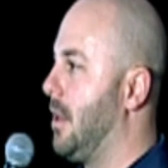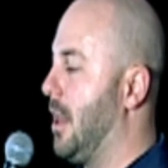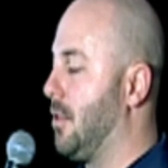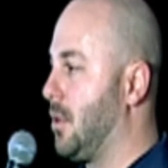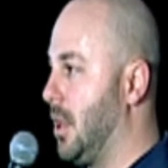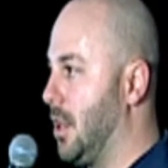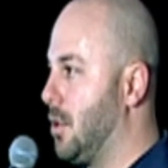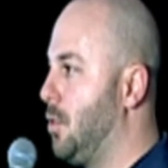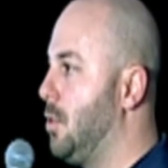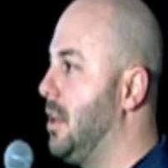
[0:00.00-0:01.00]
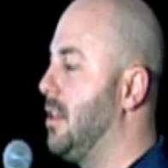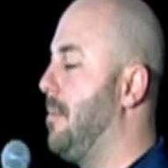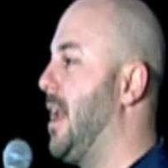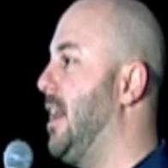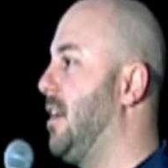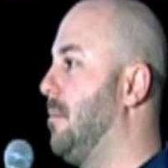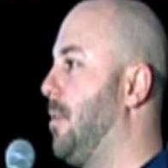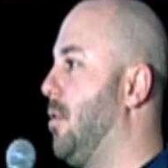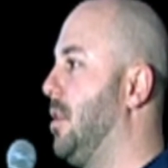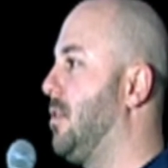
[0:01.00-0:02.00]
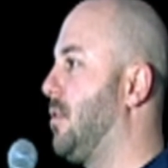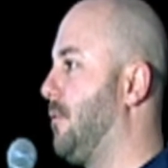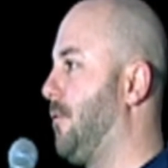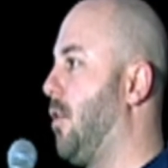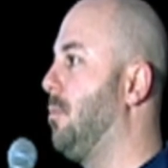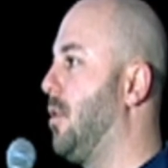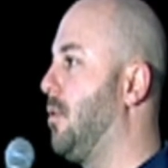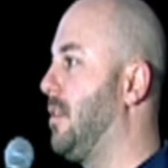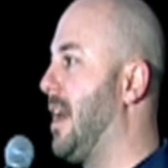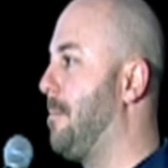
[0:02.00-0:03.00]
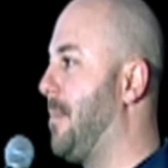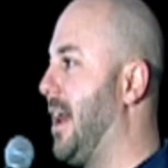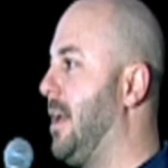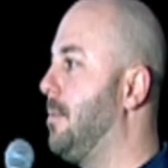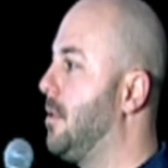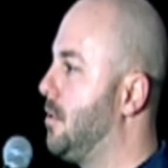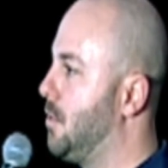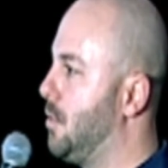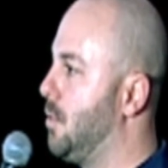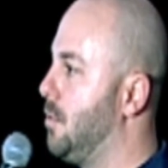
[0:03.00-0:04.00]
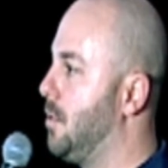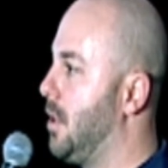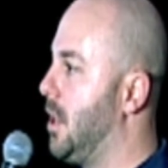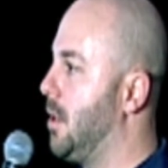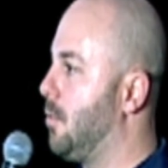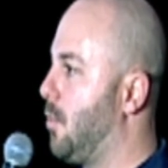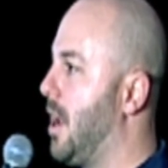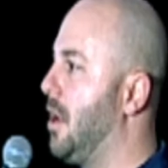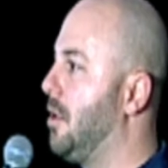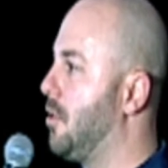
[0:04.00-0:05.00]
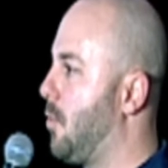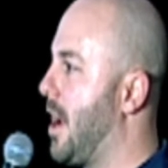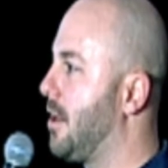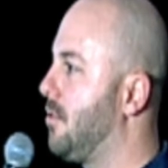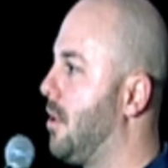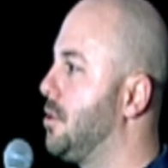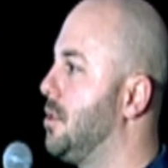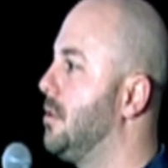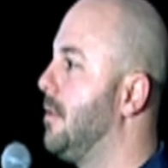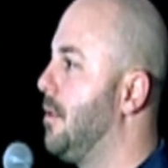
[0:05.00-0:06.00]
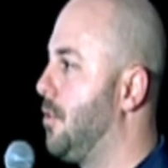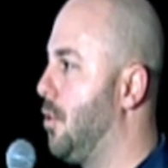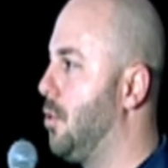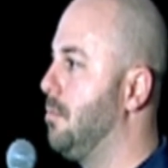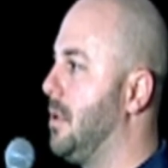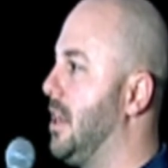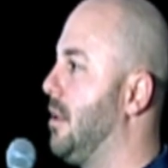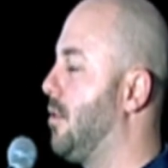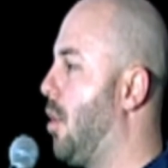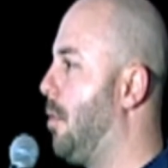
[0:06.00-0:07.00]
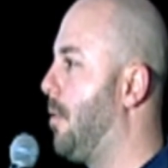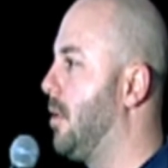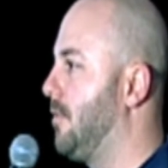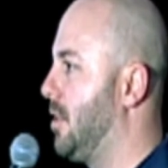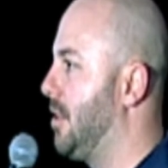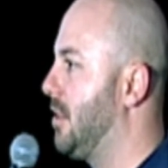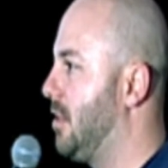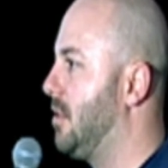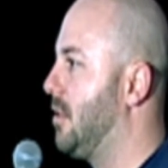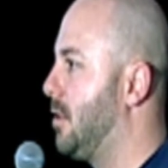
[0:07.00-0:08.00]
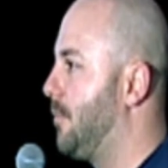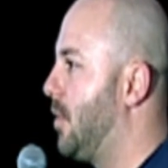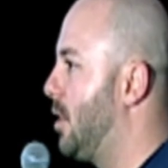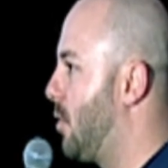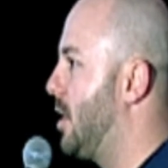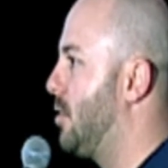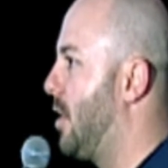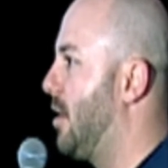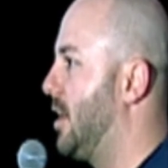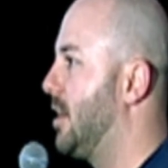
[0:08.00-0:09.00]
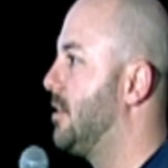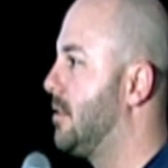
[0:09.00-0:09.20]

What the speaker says: as including the mating components from that pipe to the rail and the rack structure. So it is all part of a listed system for integrated grounding.